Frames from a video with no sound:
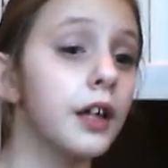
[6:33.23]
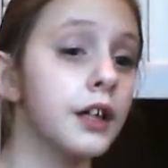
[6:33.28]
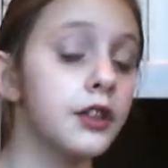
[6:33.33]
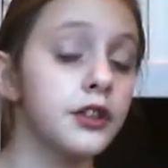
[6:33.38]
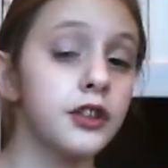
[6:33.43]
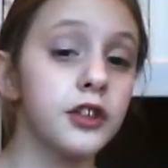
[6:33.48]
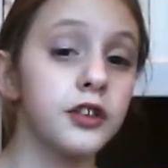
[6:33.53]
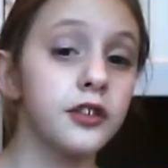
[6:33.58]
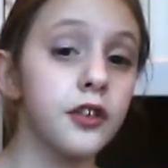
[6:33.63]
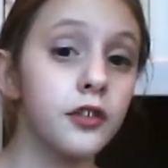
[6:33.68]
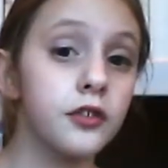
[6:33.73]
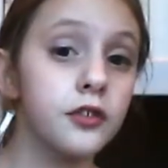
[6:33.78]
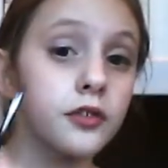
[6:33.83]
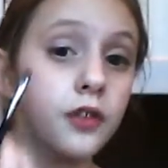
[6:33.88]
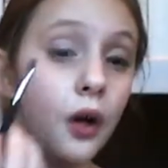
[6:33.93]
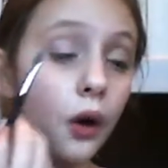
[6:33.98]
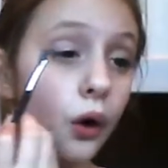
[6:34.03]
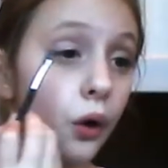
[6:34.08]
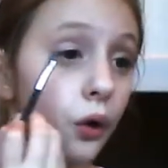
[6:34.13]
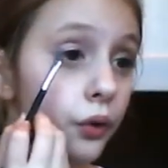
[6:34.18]
It's just
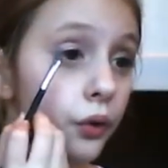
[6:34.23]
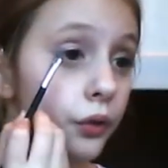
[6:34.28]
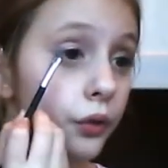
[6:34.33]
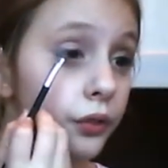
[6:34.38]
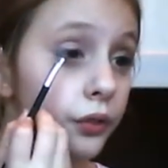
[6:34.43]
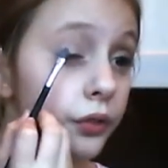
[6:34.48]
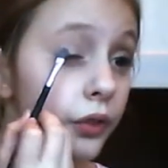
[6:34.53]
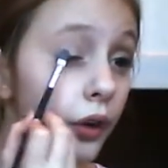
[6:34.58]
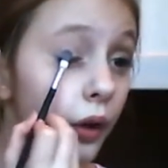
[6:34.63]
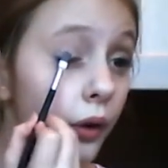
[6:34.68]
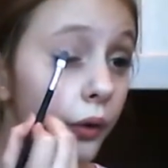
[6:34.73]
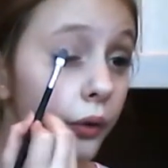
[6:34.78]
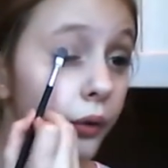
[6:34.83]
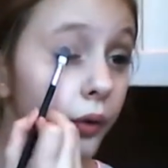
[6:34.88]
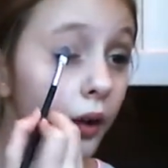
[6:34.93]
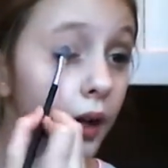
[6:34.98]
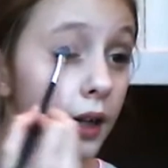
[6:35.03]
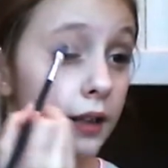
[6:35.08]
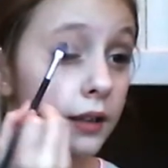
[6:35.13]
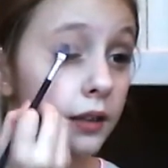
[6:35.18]
so
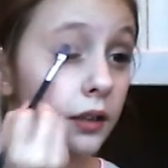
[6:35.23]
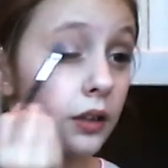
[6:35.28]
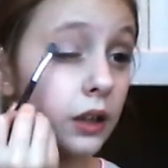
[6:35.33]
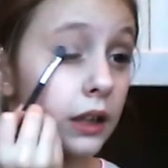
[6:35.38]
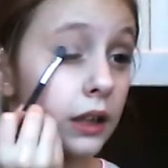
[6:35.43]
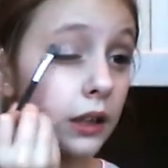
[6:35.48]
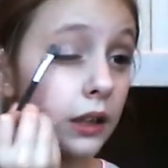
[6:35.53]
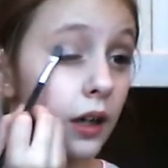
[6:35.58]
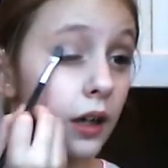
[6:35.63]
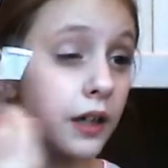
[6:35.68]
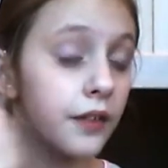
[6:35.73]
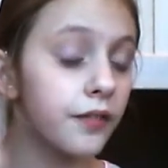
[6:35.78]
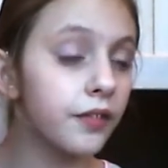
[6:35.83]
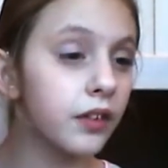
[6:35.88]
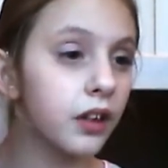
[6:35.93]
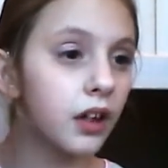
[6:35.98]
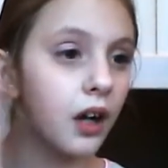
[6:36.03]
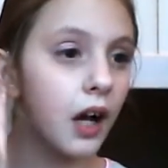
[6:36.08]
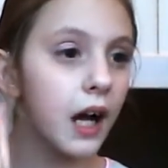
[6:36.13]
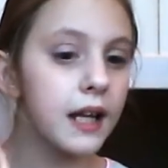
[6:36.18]
nice because it's kind of
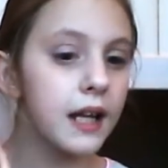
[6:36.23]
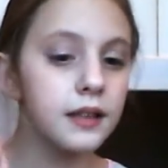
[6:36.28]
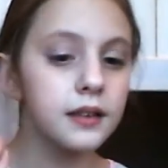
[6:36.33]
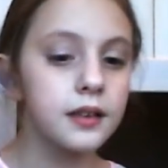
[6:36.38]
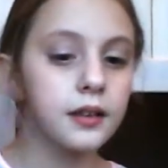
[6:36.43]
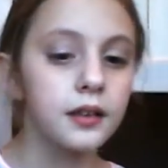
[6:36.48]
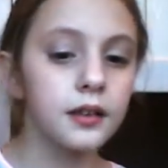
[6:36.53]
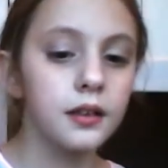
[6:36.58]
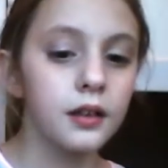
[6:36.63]
light.